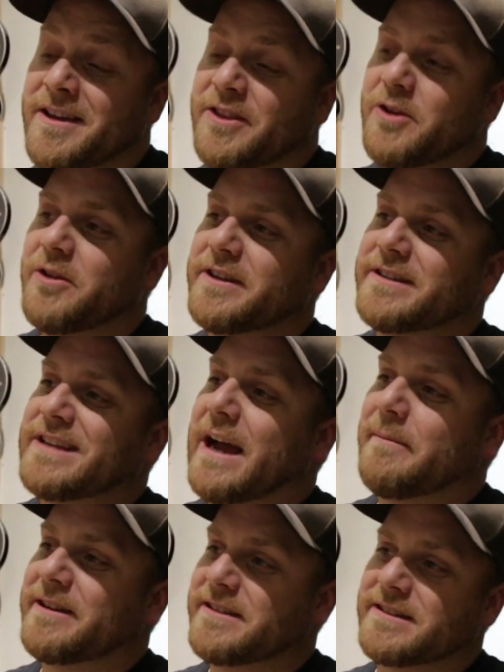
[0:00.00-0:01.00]
The only
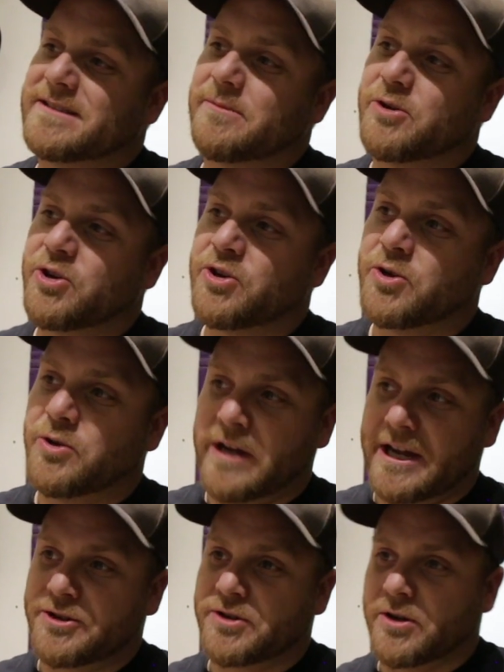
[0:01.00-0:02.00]
time I tell someone to do
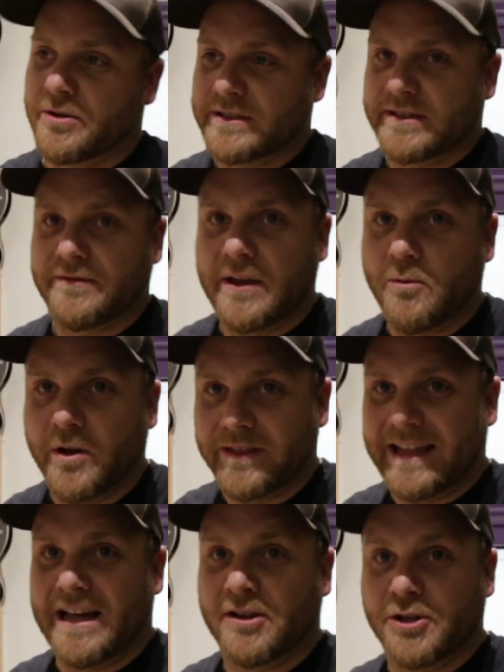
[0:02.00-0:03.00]
nitro is if they want
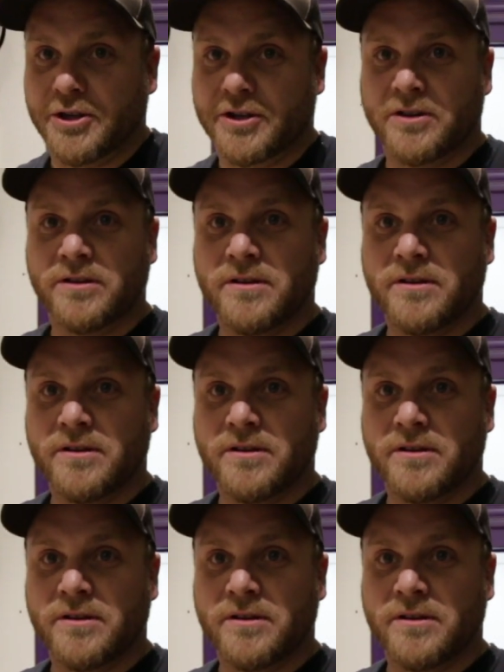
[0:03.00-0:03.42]
that look.